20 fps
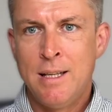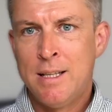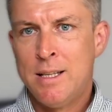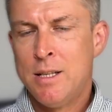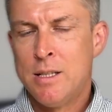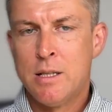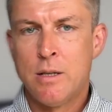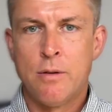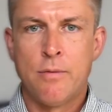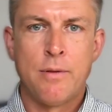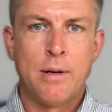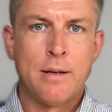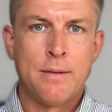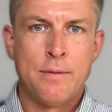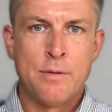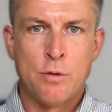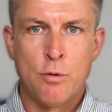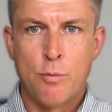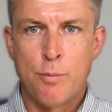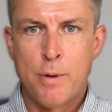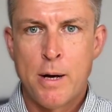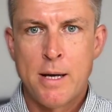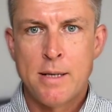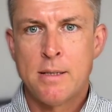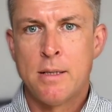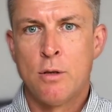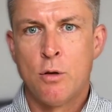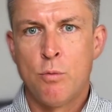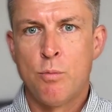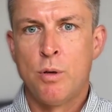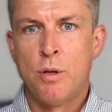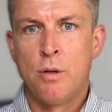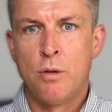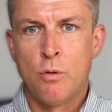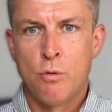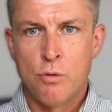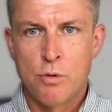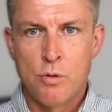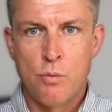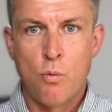it is a refractive surprise and nobody
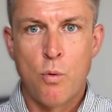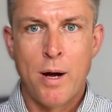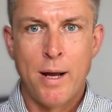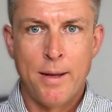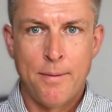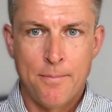knows why.